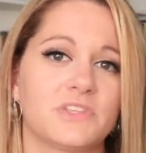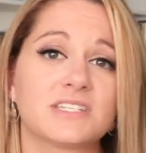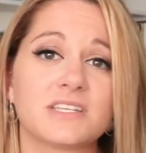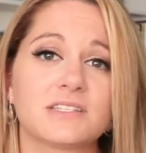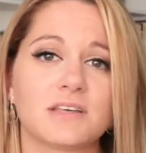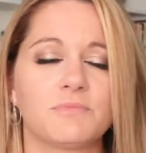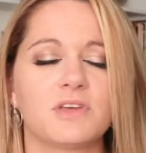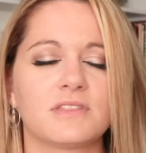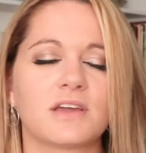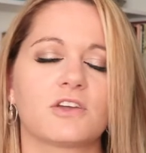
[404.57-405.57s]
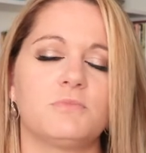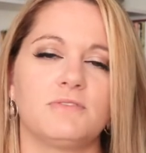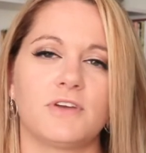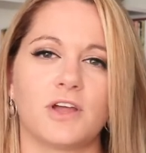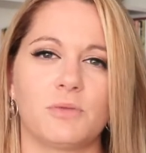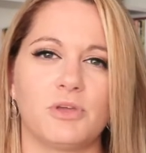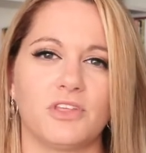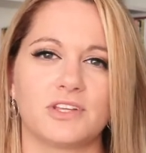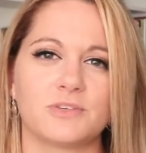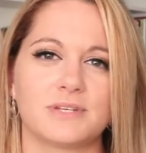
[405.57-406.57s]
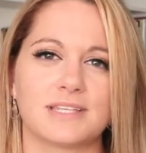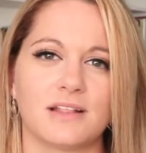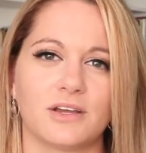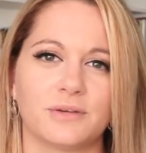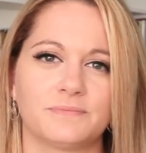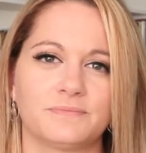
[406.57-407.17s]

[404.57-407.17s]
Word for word: This is something that could be very appealing to a seller.